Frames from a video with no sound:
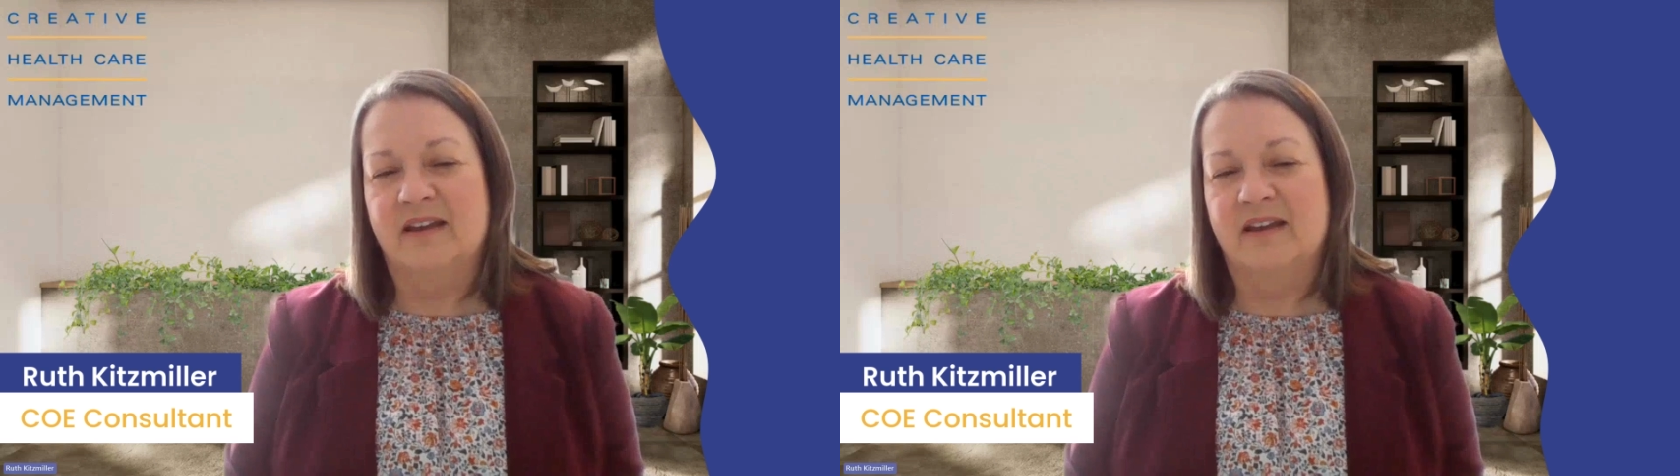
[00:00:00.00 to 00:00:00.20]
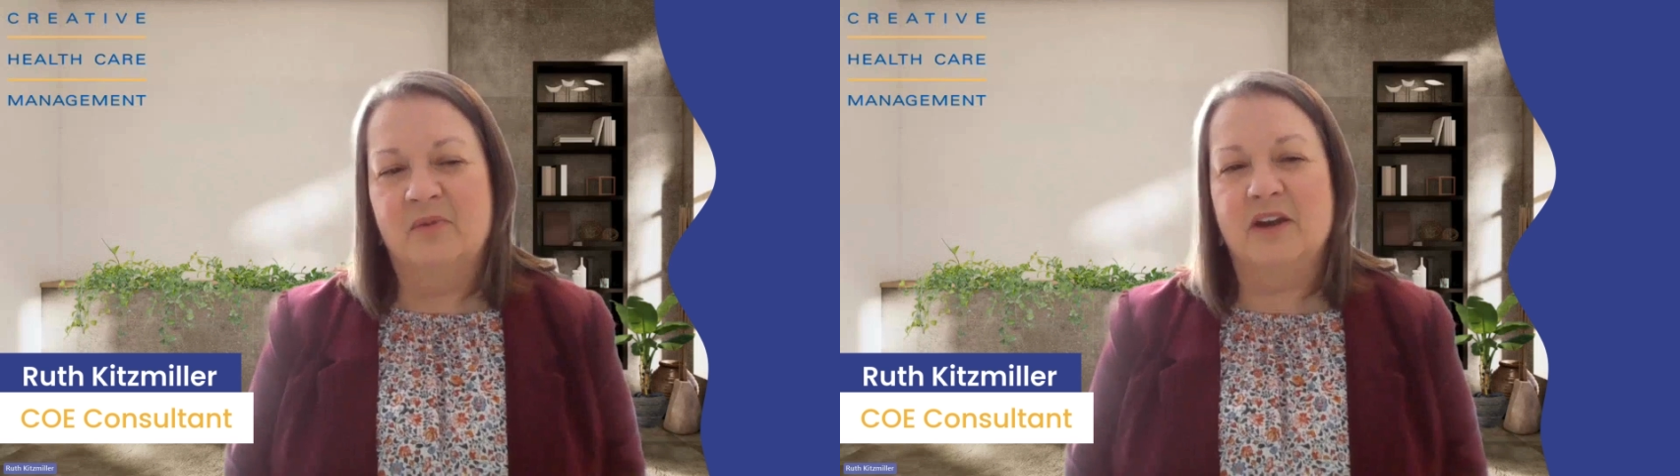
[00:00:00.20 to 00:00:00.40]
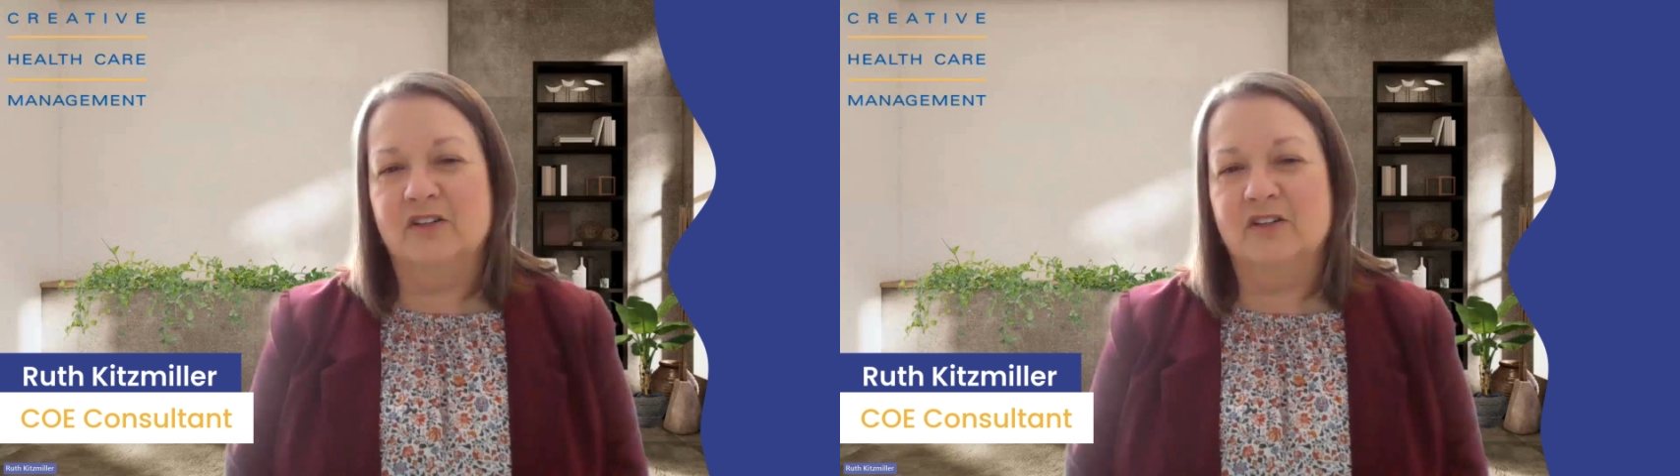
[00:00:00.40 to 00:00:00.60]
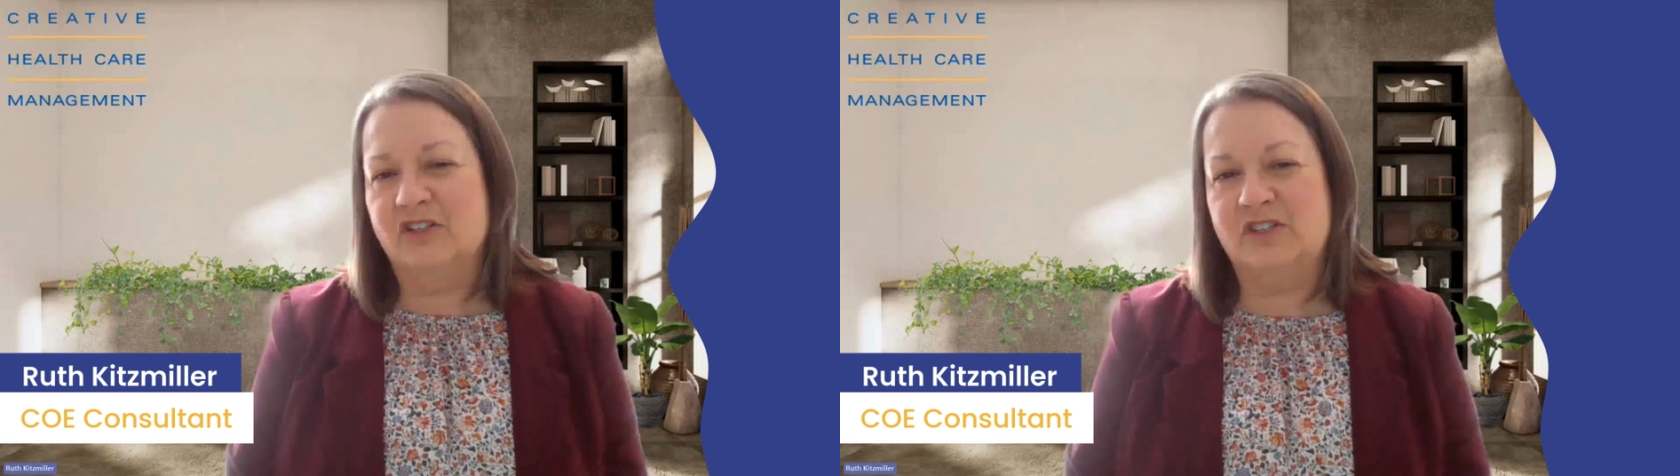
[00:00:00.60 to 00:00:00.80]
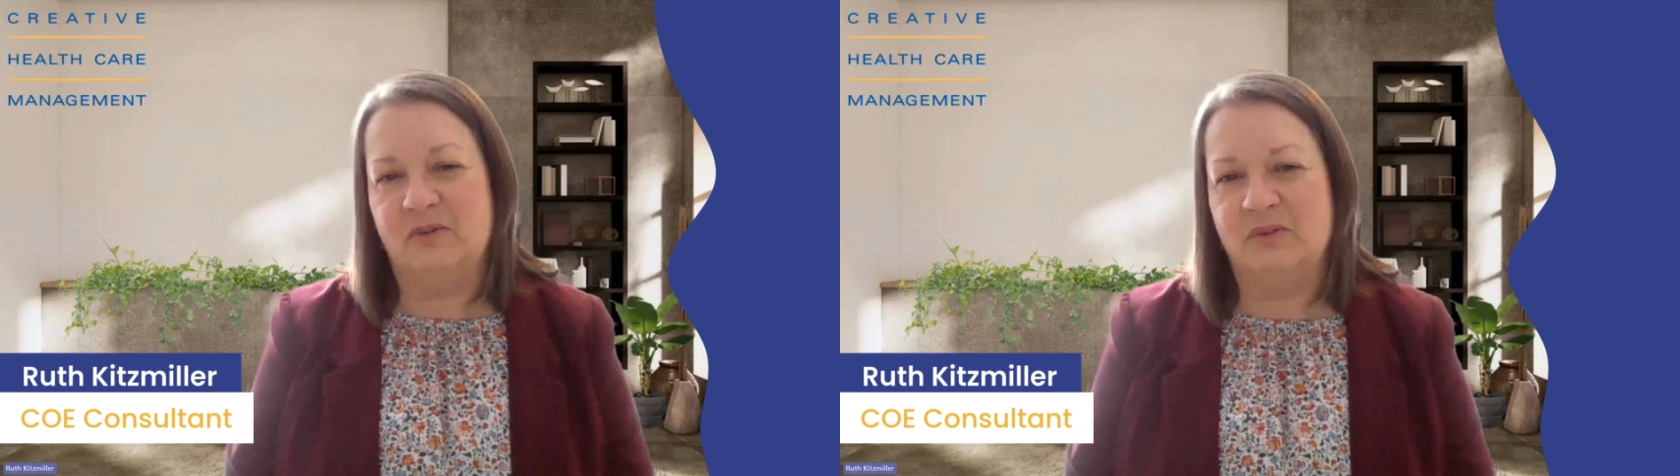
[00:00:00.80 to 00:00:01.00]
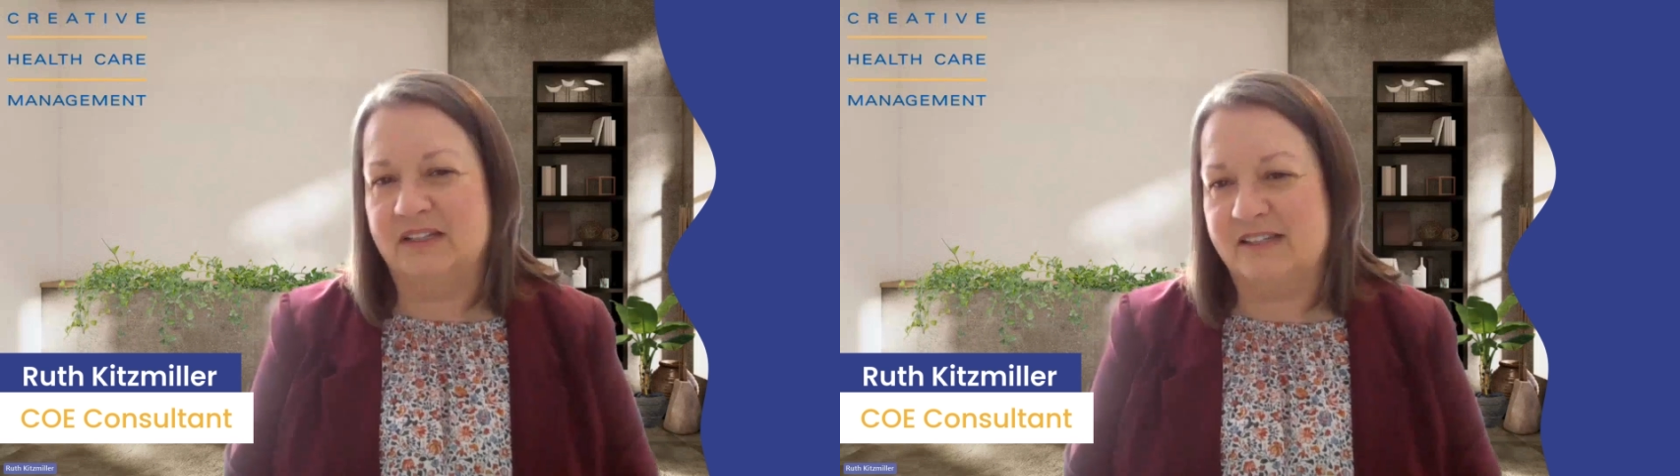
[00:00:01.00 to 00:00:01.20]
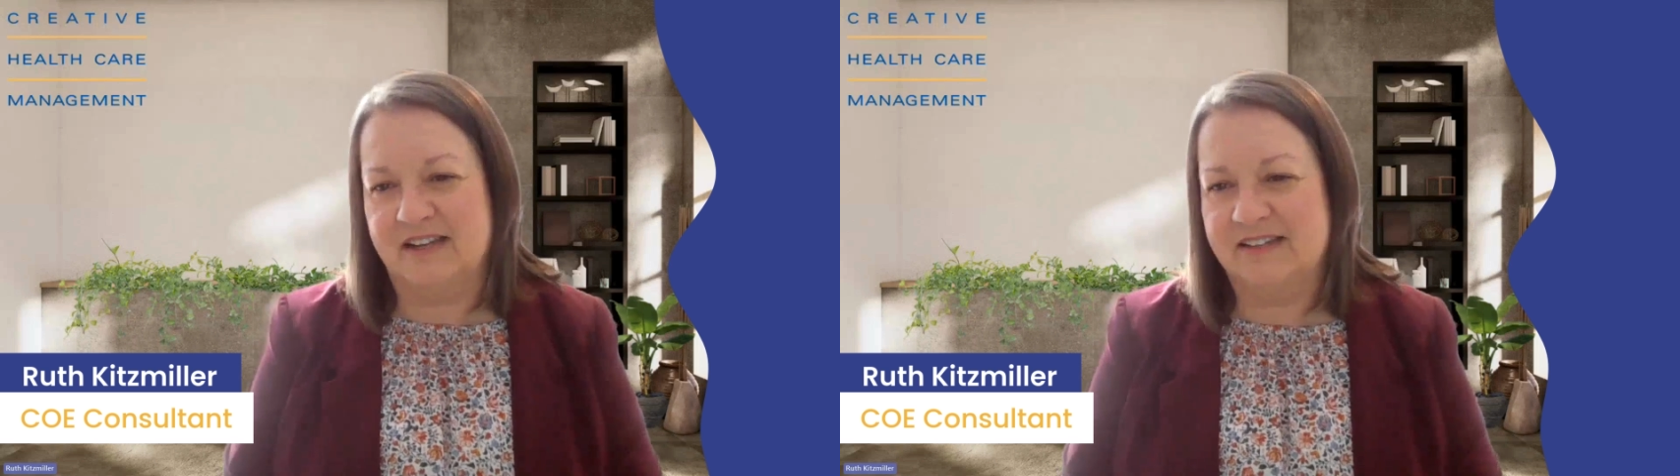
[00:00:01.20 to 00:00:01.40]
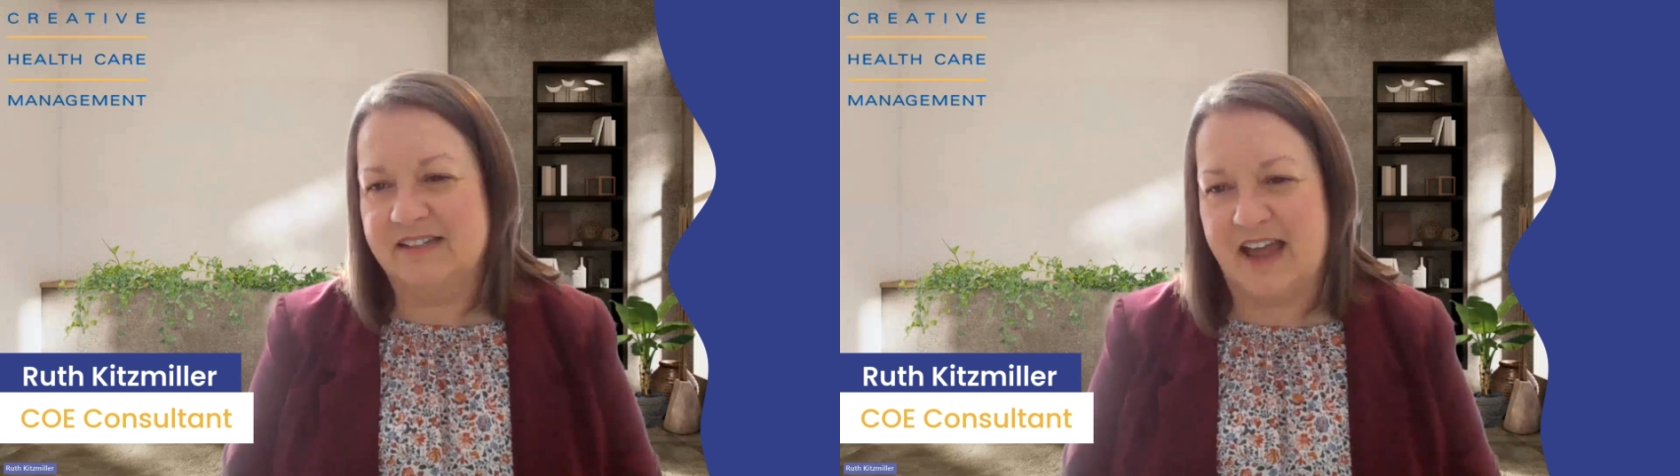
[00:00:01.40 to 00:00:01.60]
We are just so
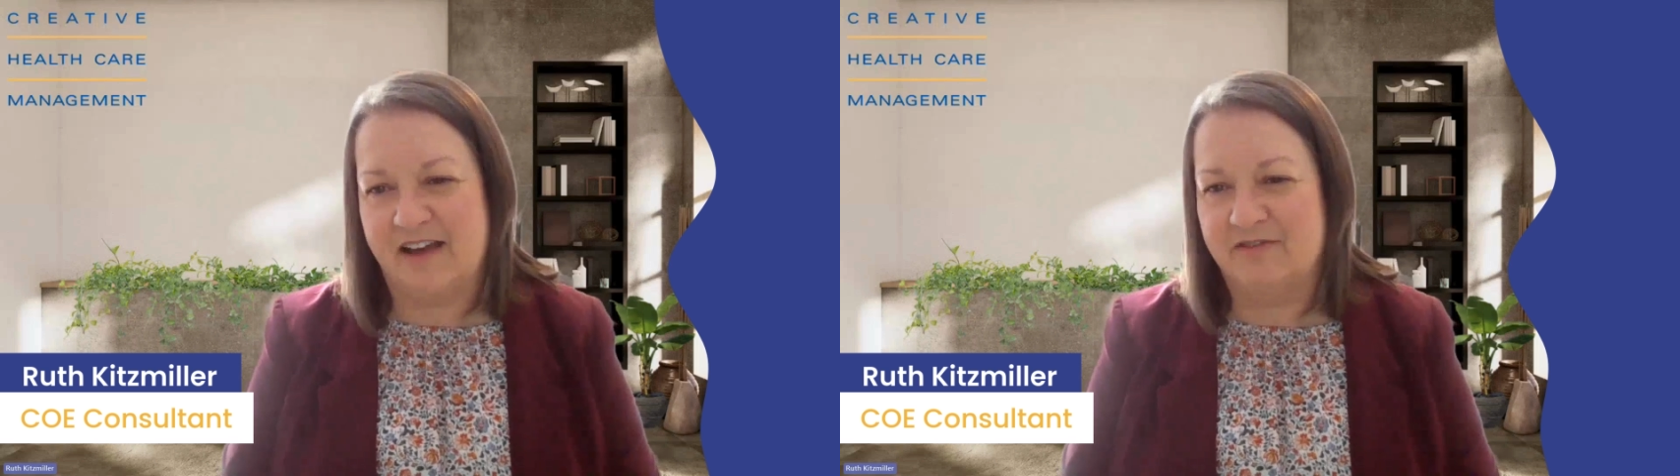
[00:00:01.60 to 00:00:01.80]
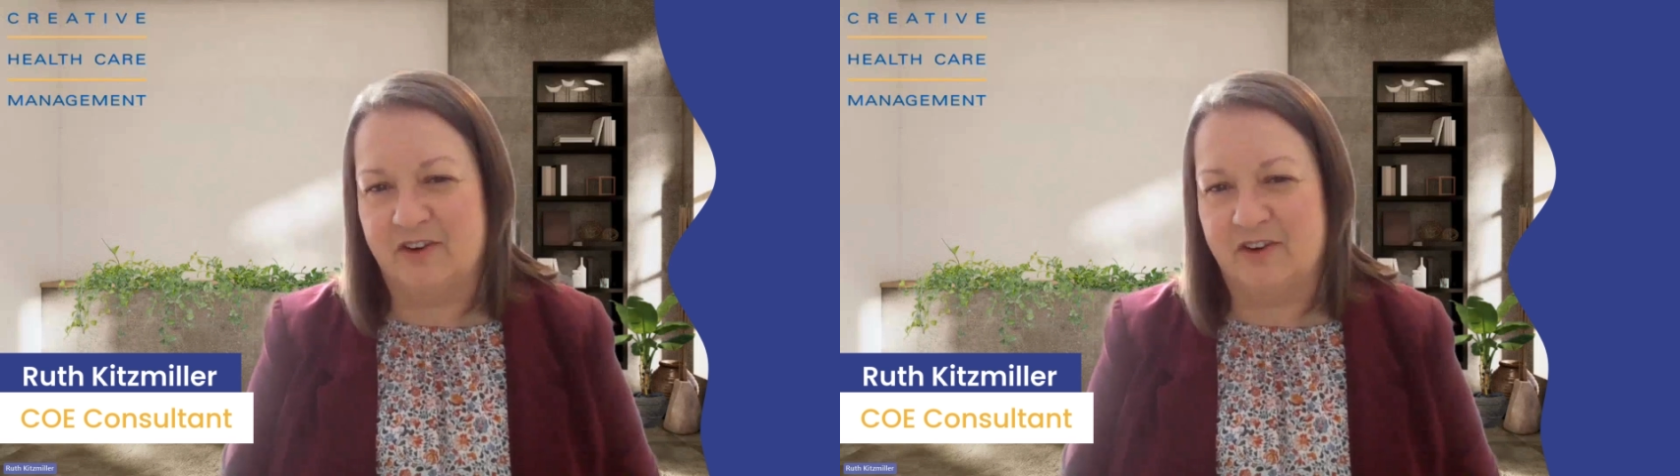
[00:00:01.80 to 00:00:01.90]
excited to have